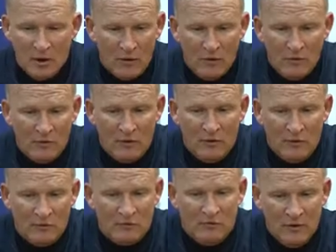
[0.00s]
and
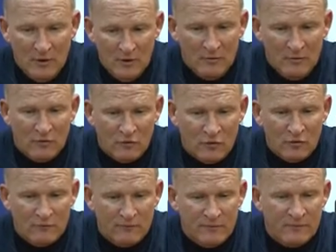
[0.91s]
there's a
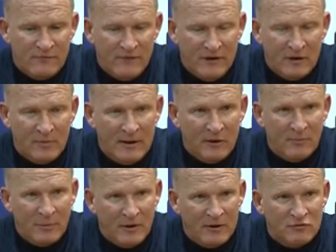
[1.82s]
good feel about
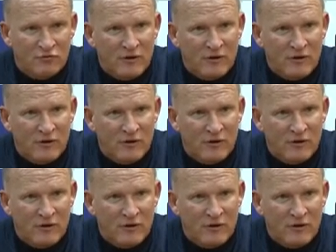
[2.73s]
the place,